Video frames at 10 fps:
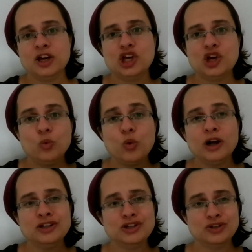he
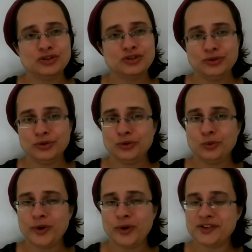wants to
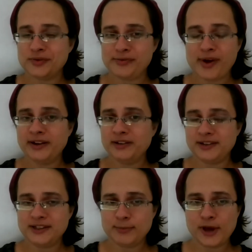do what is right
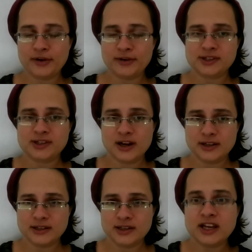in his parents' eyes.